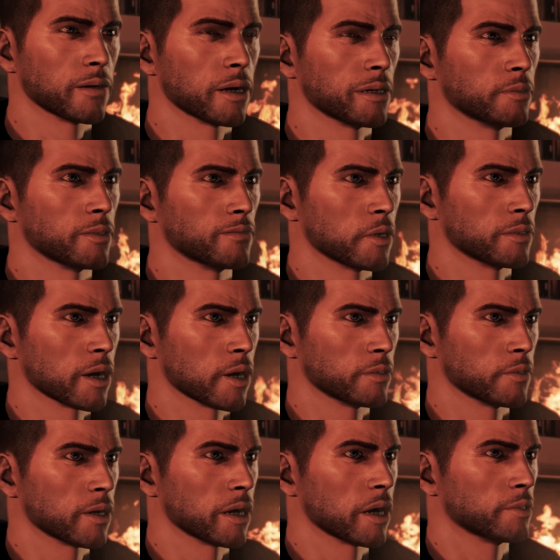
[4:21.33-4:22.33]
If you need someone to
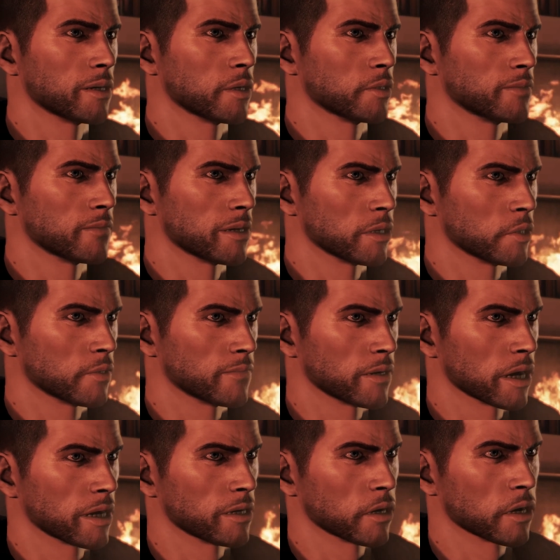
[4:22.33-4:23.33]
hold the councilor's feet to a
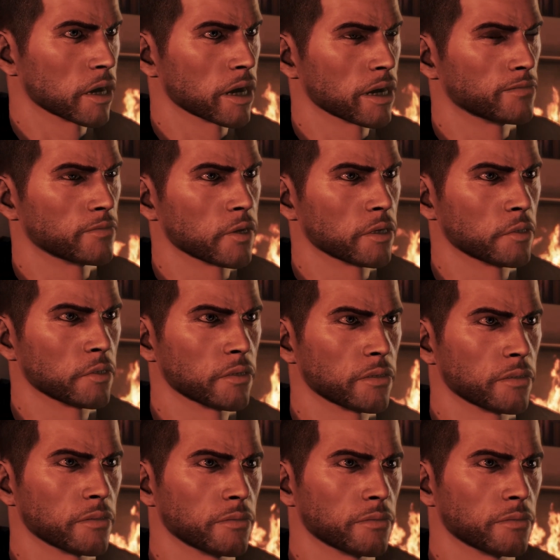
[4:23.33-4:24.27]
fire, I'm there.